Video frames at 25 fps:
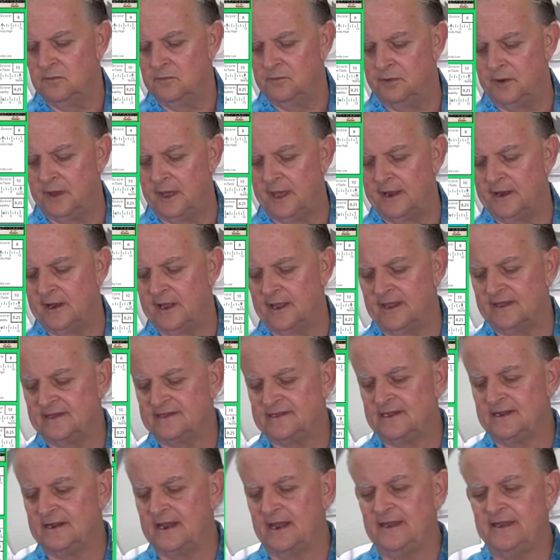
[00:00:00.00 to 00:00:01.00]
But like I
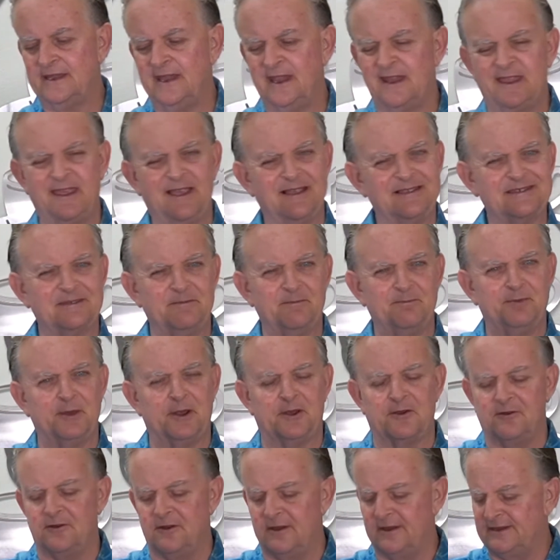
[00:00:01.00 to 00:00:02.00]
said, I did get some
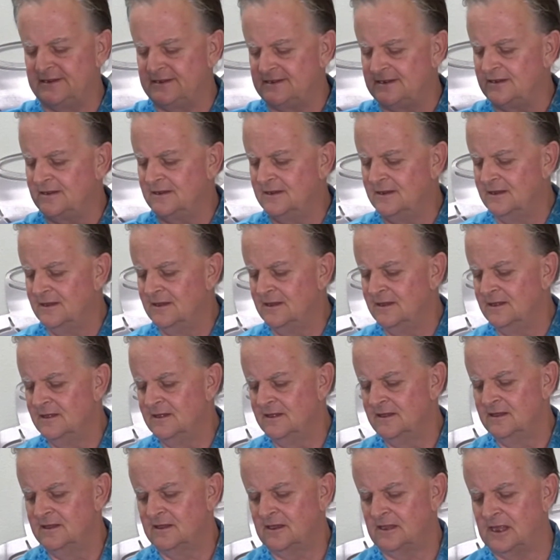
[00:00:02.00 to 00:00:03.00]
bitterness
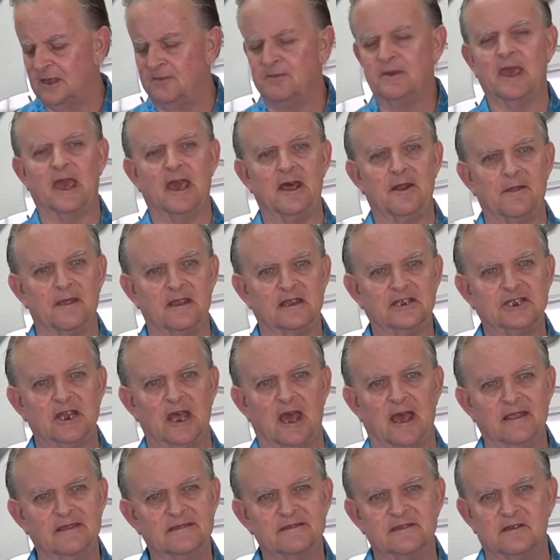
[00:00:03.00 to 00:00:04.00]
coming out of the
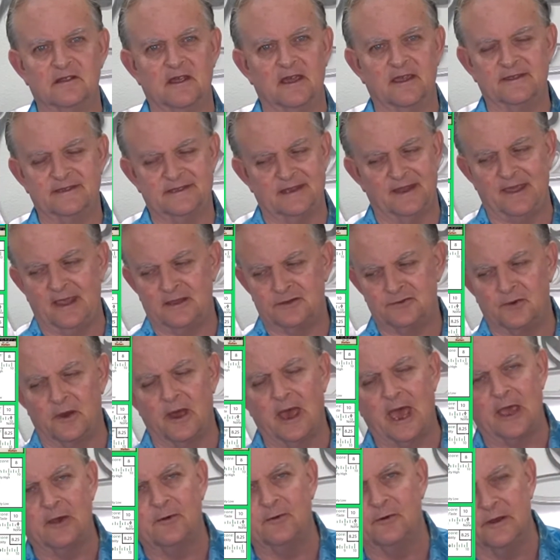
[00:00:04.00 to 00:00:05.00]
shot. So like I said, that's
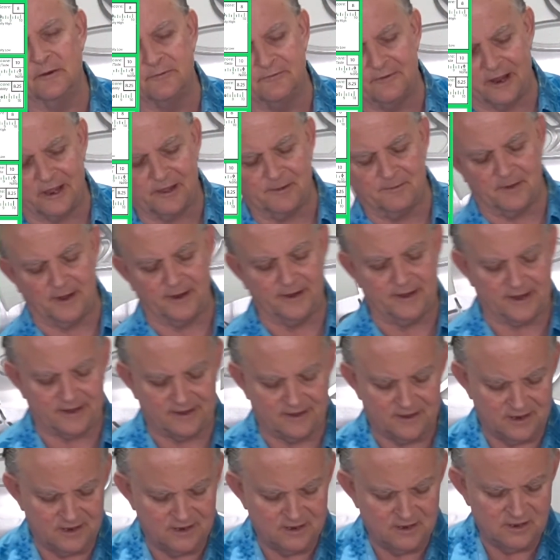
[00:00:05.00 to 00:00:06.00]
why I wouldn't recommend it
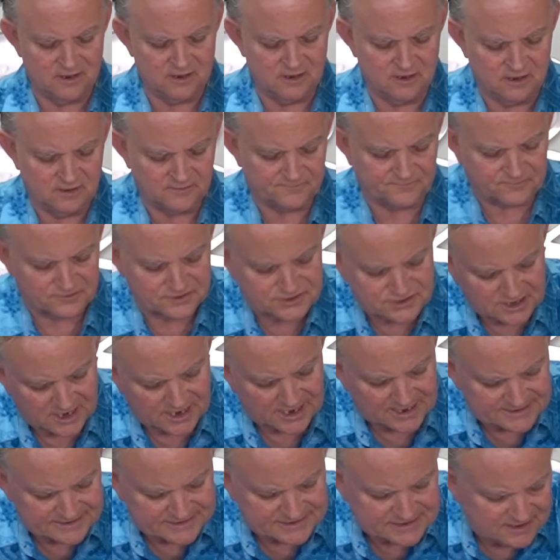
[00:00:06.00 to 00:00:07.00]
for
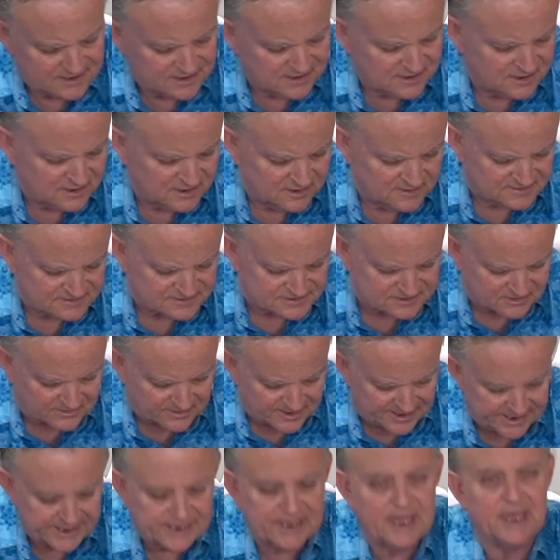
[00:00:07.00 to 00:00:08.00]
shots. So
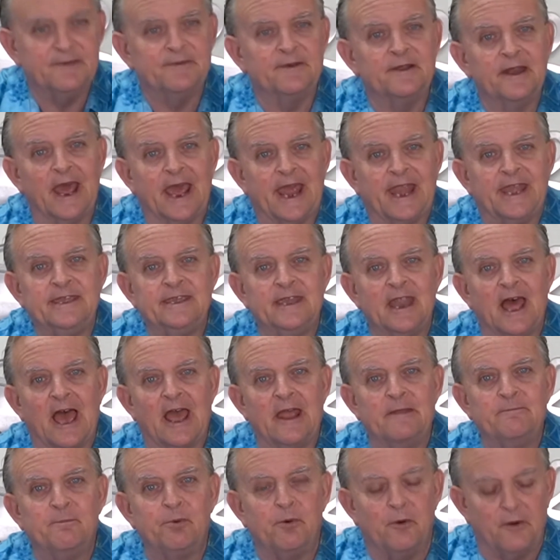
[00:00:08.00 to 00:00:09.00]
I gave it a
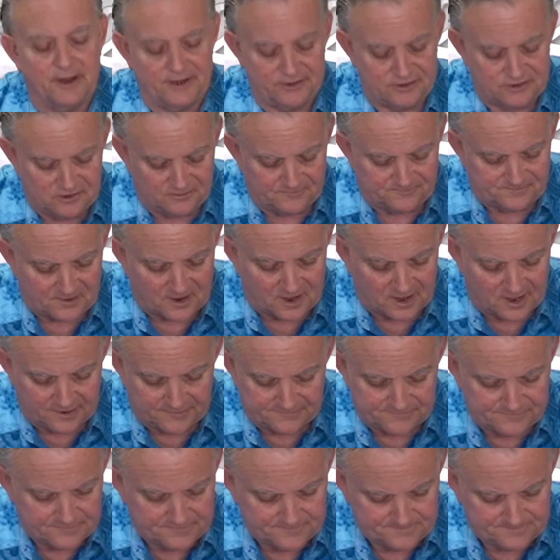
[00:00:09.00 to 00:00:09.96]
9.25.